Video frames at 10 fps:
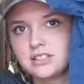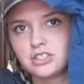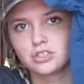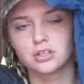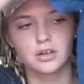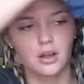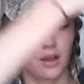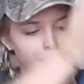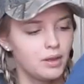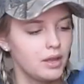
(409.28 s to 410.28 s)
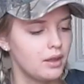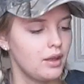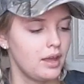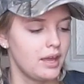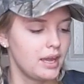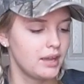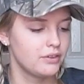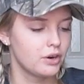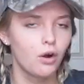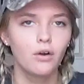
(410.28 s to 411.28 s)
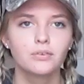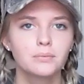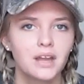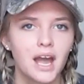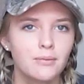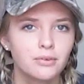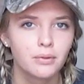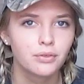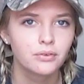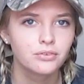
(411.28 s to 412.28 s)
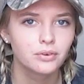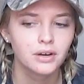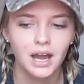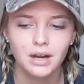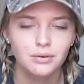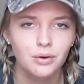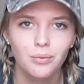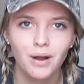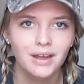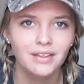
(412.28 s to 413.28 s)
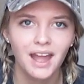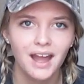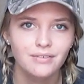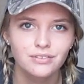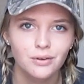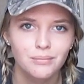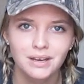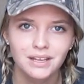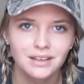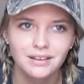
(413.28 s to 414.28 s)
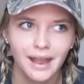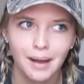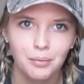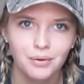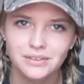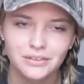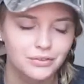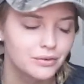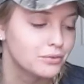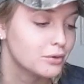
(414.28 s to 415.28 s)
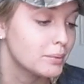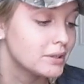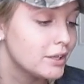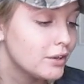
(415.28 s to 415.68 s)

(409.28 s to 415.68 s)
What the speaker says: t-shirt. And they're all from Gap, from the thrift store. And I don't know why they have so many Gap ones at the thrift store, but they